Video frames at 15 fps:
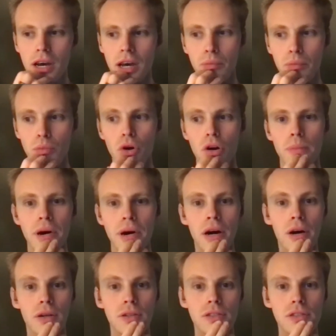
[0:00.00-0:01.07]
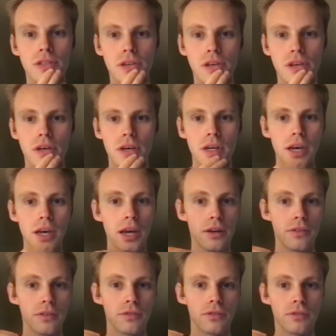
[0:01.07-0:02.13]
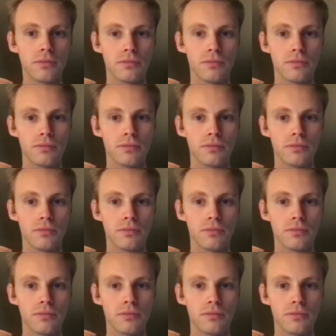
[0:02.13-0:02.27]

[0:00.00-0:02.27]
and more about kind of